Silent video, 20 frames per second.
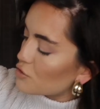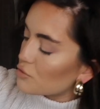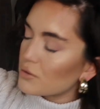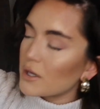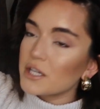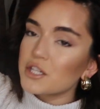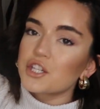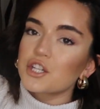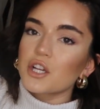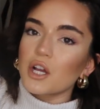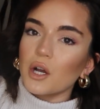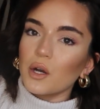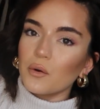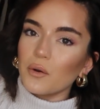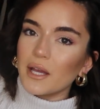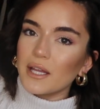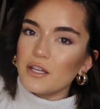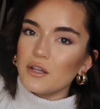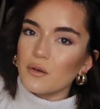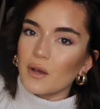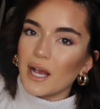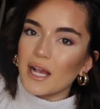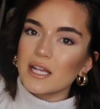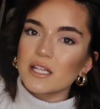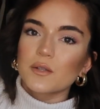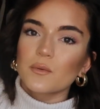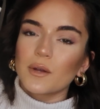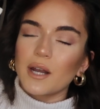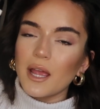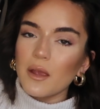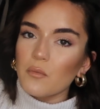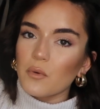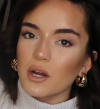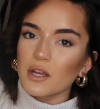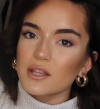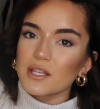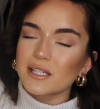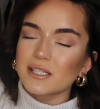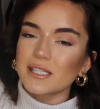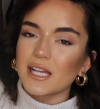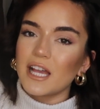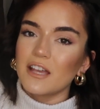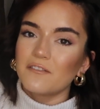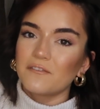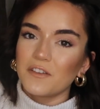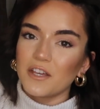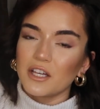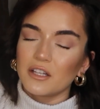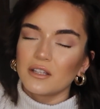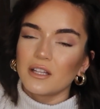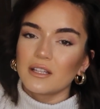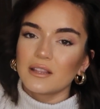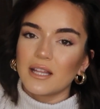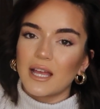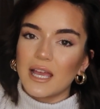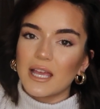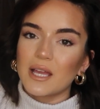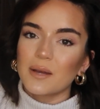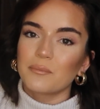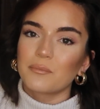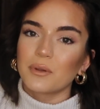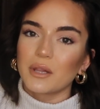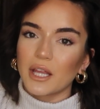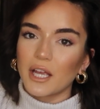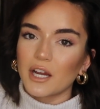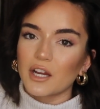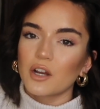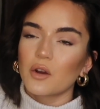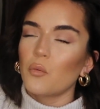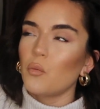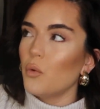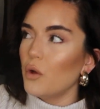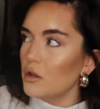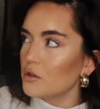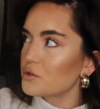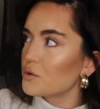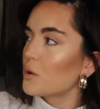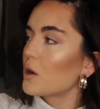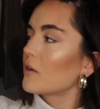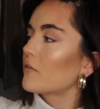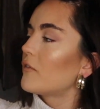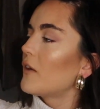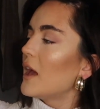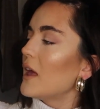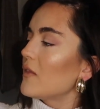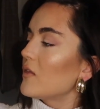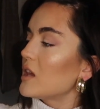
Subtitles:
trench coat, and you guys, when I wear this, I feel like Blair Waldorf.